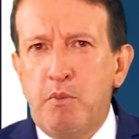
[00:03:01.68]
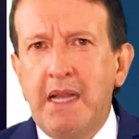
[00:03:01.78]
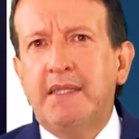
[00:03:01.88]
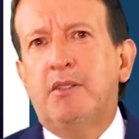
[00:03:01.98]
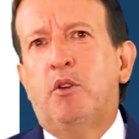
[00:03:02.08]
than
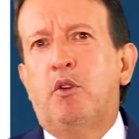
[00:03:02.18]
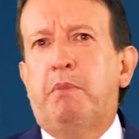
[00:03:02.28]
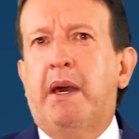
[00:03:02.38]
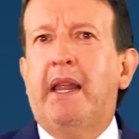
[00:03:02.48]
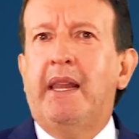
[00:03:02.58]
this
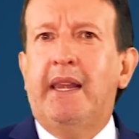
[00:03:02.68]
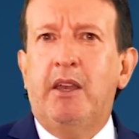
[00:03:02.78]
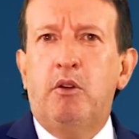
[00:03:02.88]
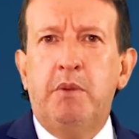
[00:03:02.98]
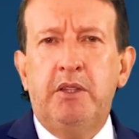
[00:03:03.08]
concept.
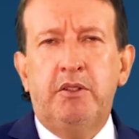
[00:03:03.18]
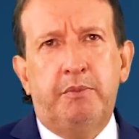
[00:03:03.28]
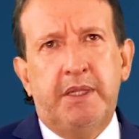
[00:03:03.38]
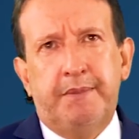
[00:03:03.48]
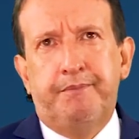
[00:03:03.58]
Let's
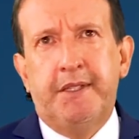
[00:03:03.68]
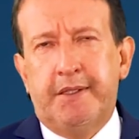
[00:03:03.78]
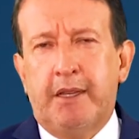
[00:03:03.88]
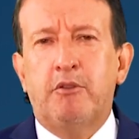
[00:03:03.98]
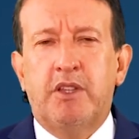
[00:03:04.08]
say no
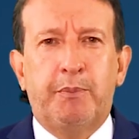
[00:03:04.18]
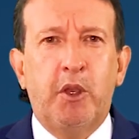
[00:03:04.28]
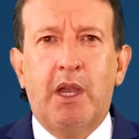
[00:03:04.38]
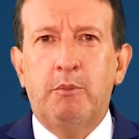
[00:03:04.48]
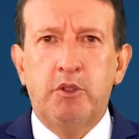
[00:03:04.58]

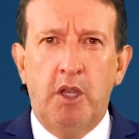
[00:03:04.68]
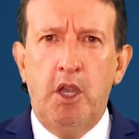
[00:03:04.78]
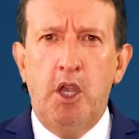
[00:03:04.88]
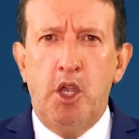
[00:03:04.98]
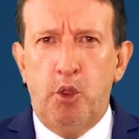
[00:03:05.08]
parallelism
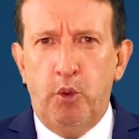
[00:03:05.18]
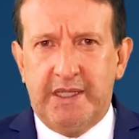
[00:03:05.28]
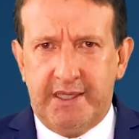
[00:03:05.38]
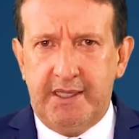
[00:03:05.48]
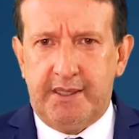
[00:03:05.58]

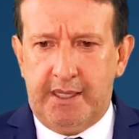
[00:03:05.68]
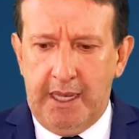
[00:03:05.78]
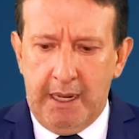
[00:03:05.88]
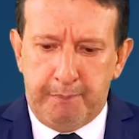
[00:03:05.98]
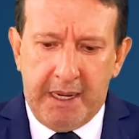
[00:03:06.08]
exists.
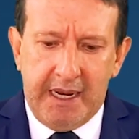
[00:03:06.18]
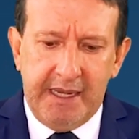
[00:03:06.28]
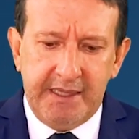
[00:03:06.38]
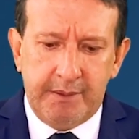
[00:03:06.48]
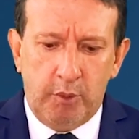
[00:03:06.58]
It
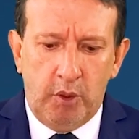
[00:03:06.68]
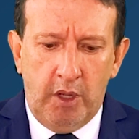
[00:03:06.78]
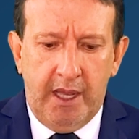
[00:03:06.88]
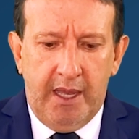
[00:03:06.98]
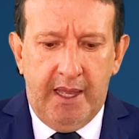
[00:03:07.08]
falls within
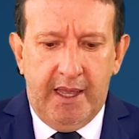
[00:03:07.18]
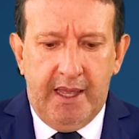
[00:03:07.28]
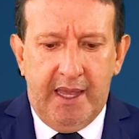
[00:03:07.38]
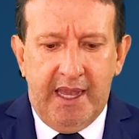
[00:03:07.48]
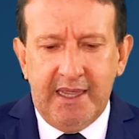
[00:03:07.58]
a
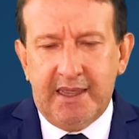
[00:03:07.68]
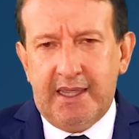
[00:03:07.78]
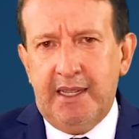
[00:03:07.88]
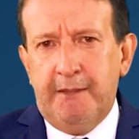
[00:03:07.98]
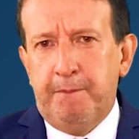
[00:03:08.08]
concept of
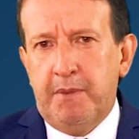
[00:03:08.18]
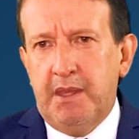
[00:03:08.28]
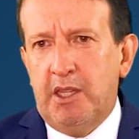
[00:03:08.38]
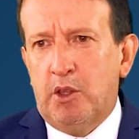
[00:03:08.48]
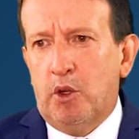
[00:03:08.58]
either
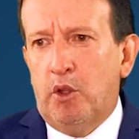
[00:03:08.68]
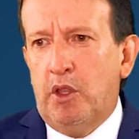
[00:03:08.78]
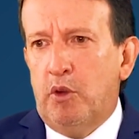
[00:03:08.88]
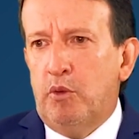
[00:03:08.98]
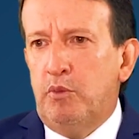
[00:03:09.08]
adjustment
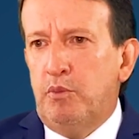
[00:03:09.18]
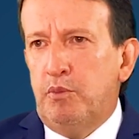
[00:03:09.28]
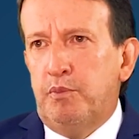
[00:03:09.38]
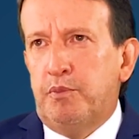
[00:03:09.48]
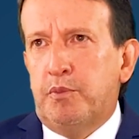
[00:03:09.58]
or
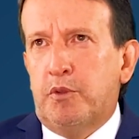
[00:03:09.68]
flattening.